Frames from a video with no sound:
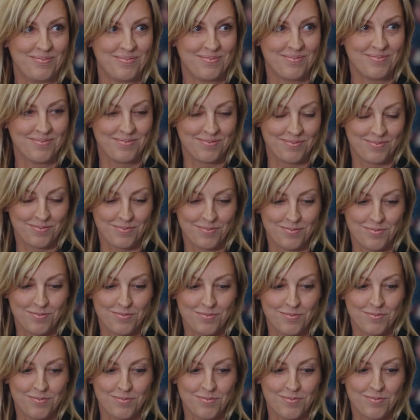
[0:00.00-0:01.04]

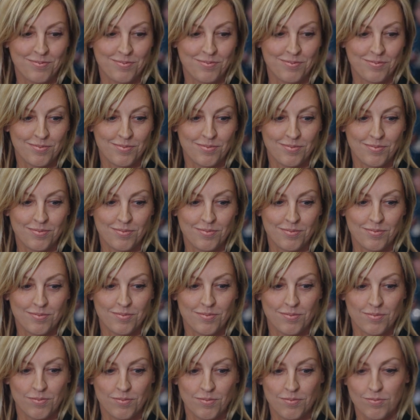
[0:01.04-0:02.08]

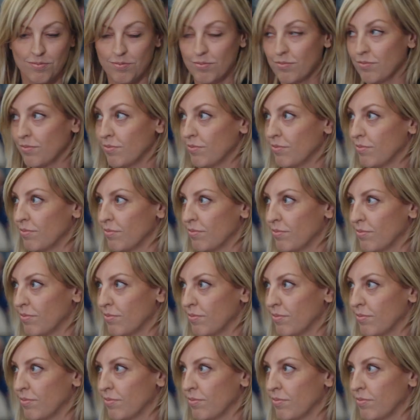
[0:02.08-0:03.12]

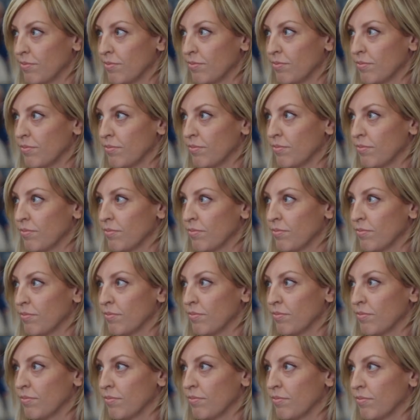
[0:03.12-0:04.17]

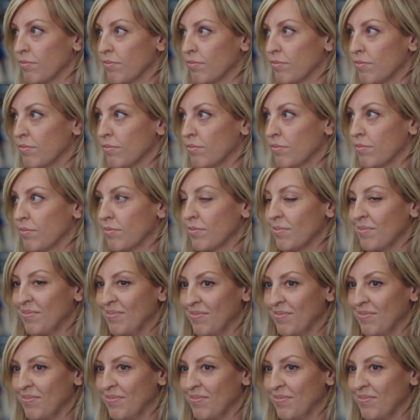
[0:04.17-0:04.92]
(silent)